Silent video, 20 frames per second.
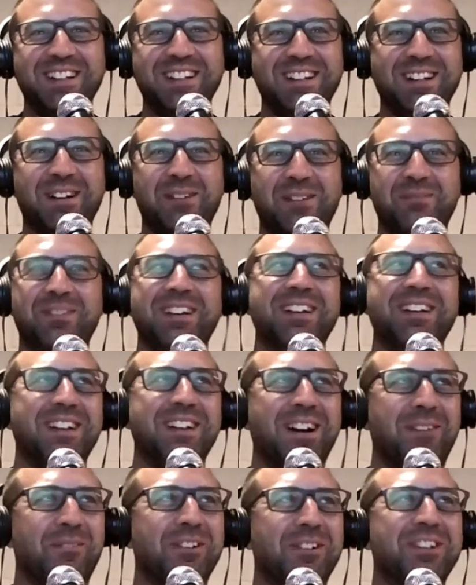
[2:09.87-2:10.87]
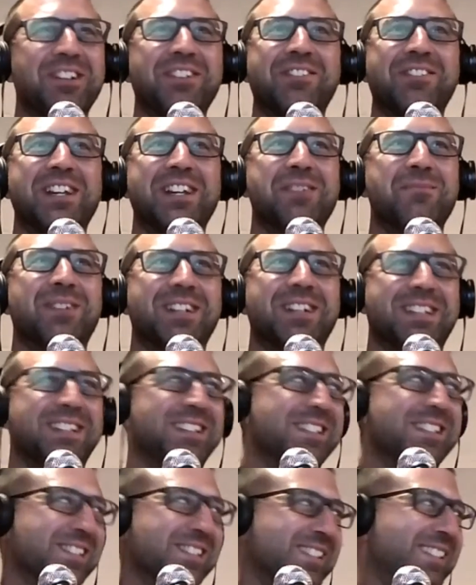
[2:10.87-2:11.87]
I wonder if anybody
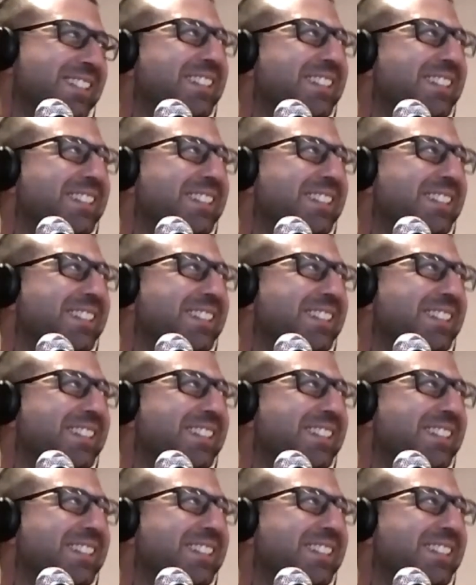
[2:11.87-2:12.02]
is.